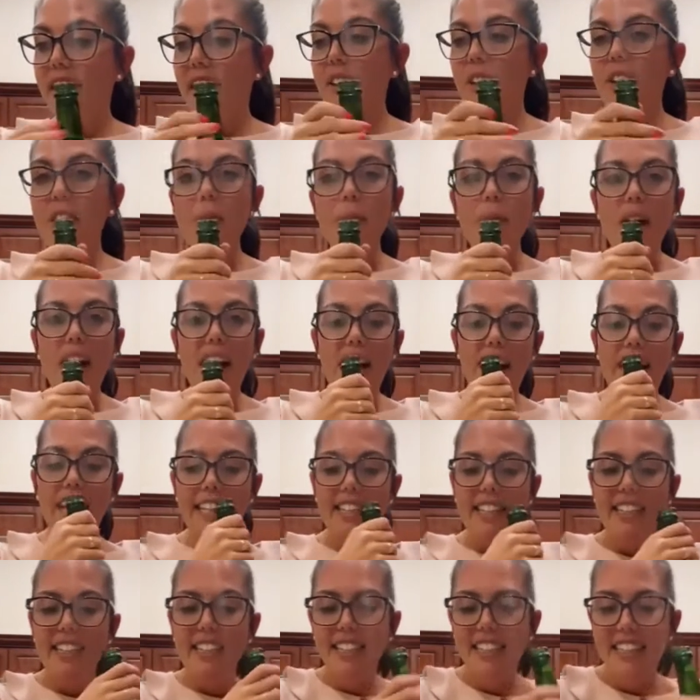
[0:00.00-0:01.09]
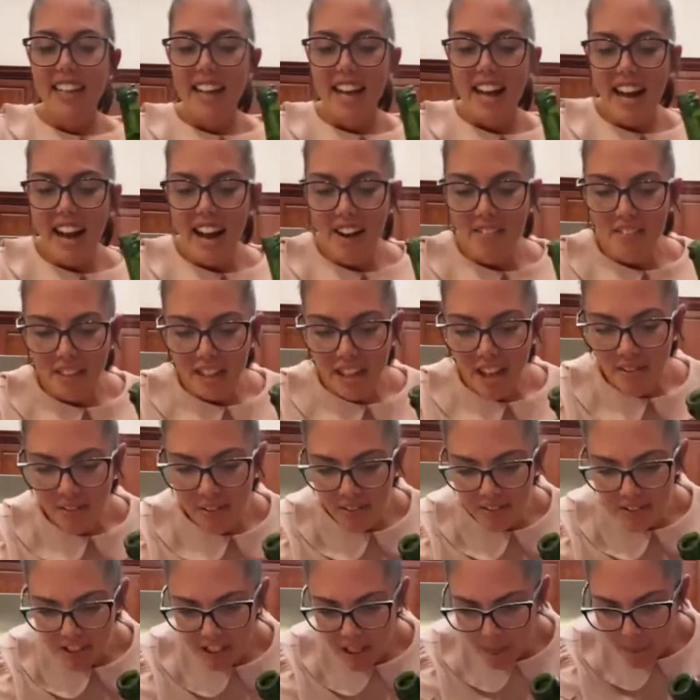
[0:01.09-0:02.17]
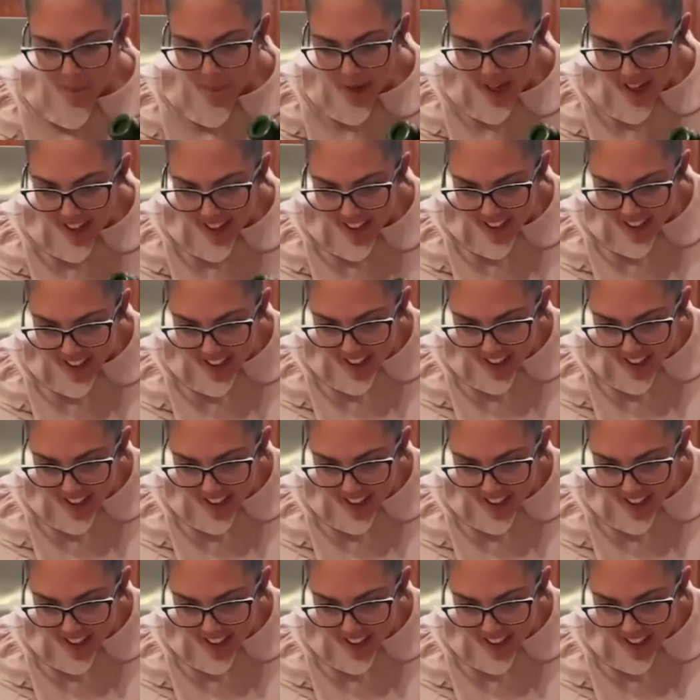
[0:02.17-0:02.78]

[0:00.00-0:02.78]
Goodbye. Half a cup of champagne.